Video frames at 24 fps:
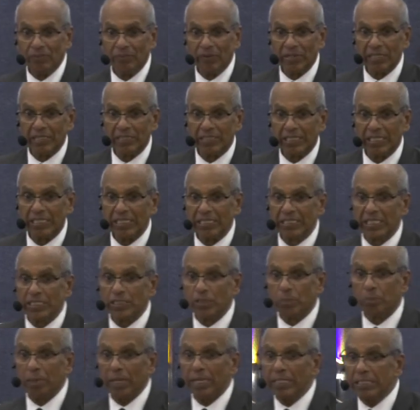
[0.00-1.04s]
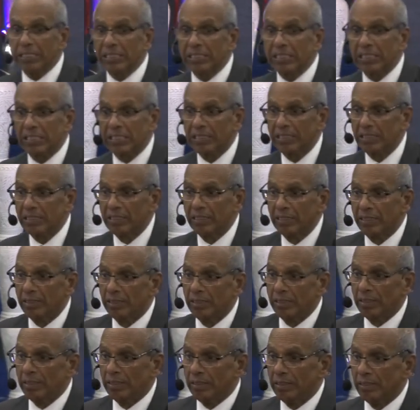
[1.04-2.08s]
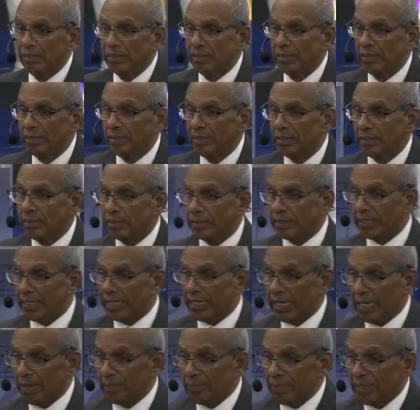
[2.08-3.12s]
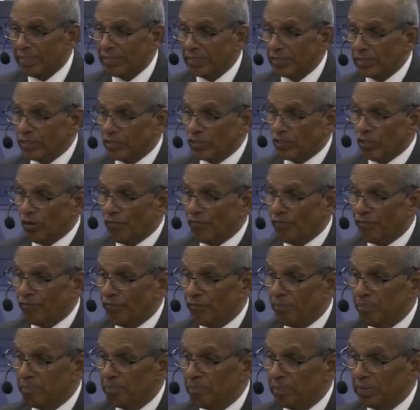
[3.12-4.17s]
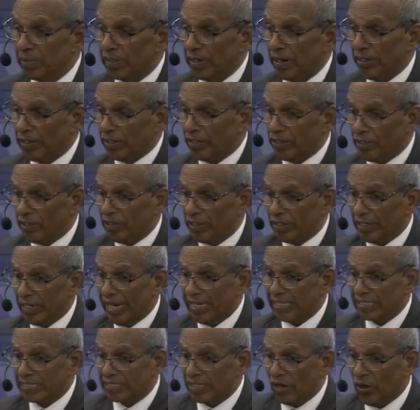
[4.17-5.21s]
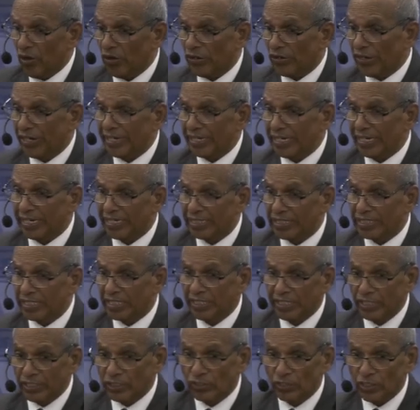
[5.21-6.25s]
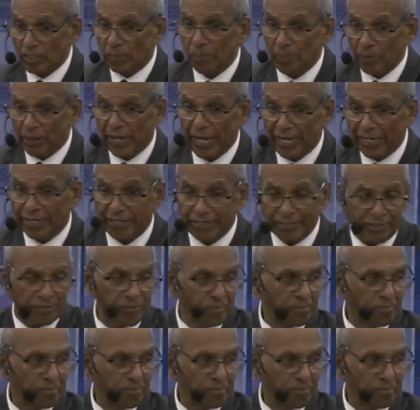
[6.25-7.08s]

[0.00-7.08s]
When Jesus blessed, the element of miracle has already entered into the bread.